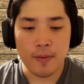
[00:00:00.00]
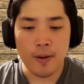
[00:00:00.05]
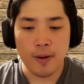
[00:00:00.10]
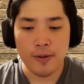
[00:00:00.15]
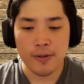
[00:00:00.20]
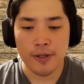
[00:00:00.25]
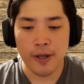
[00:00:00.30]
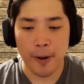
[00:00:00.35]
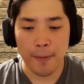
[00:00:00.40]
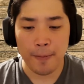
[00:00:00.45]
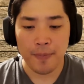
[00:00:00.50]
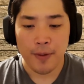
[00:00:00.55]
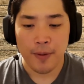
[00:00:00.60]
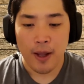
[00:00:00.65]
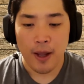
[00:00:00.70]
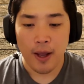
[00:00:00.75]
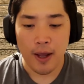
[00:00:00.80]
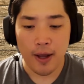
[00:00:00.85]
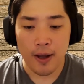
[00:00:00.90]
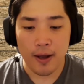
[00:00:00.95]
So,
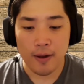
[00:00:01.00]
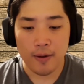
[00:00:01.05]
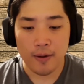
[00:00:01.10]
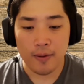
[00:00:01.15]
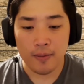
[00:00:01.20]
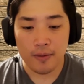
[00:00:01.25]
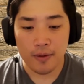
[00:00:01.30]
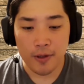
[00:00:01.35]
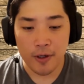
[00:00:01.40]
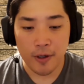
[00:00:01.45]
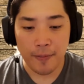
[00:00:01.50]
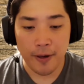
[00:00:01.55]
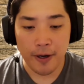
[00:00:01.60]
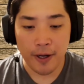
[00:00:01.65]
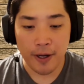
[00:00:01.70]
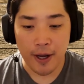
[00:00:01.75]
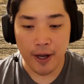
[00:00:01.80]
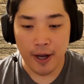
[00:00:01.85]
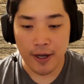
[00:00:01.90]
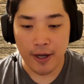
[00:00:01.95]
a uh, little bit
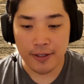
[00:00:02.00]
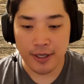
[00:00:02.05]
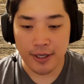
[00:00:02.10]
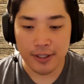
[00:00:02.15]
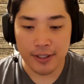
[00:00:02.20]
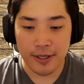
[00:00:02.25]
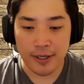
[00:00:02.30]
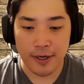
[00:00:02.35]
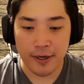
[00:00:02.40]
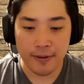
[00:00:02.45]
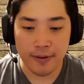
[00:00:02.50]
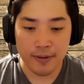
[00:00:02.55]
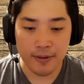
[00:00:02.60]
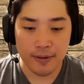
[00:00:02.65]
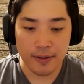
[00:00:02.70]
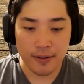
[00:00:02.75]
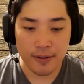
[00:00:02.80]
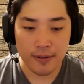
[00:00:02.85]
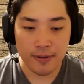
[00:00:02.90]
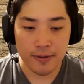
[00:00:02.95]
of context here.
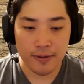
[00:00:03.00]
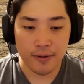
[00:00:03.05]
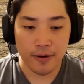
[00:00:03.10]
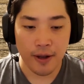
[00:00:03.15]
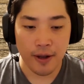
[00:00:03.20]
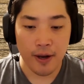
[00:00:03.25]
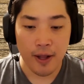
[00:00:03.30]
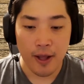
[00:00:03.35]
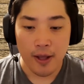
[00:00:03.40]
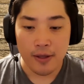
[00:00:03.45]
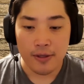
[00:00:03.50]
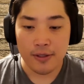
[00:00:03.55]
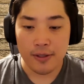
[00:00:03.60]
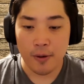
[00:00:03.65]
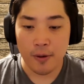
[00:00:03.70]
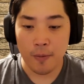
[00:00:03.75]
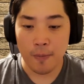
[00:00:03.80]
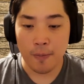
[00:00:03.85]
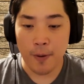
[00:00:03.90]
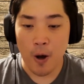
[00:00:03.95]
Right?
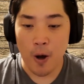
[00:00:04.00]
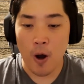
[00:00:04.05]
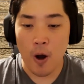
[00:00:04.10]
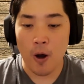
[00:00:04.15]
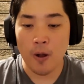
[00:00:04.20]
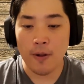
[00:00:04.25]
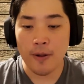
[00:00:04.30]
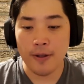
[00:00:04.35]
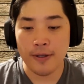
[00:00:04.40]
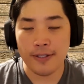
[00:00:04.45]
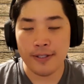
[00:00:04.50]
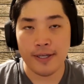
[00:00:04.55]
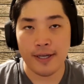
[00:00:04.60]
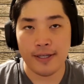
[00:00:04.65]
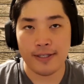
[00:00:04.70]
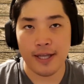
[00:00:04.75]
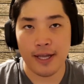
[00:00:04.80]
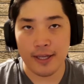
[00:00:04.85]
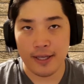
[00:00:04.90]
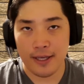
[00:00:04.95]
So, Paul
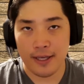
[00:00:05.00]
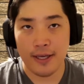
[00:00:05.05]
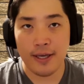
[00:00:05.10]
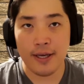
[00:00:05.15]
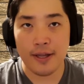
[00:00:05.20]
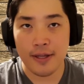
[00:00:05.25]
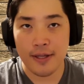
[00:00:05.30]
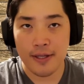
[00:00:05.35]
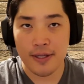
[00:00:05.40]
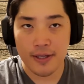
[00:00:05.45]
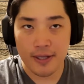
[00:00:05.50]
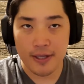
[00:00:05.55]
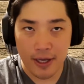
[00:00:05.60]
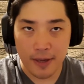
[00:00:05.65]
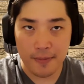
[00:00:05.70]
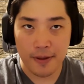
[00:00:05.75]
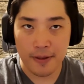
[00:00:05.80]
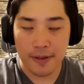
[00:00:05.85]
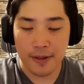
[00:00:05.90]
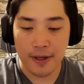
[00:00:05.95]
says that he and
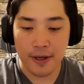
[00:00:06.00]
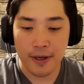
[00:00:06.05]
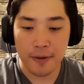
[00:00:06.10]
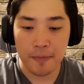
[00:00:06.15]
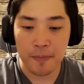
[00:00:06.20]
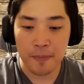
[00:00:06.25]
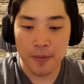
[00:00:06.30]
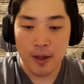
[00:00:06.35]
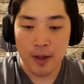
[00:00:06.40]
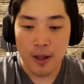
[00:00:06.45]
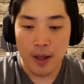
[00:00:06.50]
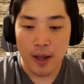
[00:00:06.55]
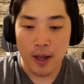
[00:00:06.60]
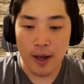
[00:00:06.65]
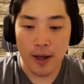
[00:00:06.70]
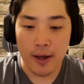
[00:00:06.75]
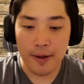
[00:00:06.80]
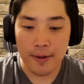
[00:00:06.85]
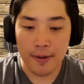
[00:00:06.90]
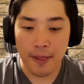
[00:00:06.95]
Timothy
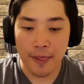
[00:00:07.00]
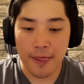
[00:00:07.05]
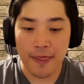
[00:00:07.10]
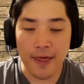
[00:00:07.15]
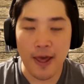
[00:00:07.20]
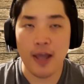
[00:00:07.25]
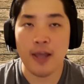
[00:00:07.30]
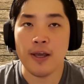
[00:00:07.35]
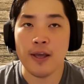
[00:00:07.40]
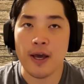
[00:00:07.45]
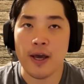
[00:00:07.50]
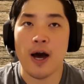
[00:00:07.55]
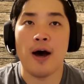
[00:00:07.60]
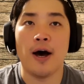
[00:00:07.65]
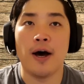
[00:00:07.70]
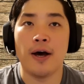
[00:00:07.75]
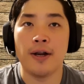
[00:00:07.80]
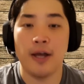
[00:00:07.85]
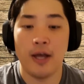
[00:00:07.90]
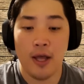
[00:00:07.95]
uh, thank
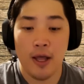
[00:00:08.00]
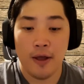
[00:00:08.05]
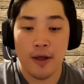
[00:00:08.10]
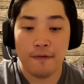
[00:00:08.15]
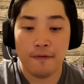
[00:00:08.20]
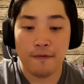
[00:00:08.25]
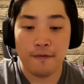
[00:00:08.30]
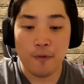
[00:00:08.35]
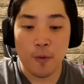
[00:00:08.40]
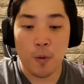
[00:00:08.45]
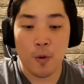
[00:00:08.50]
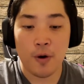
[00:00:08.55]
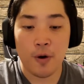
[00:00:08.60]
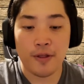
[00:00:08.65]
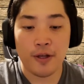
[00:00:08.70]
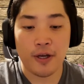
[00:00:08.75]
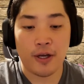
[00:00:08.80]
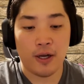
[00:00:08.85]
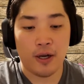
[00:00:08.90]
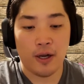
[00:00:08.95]
God for
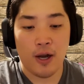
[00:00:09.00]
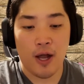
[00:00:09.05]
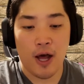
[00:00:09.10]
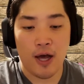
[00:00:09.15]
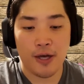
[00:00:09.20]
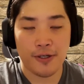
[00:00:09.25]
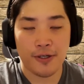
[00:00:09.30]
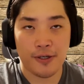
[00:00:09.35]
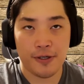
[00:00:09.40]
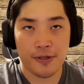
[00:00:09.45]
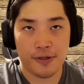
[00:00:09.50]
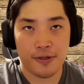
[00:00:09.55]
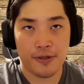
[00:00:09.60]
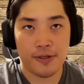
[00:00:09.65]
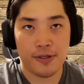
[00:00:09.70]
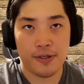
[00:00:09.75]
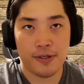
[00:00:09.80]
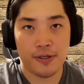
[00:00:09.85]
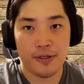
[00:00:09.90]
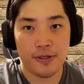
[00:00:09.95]
the Colossians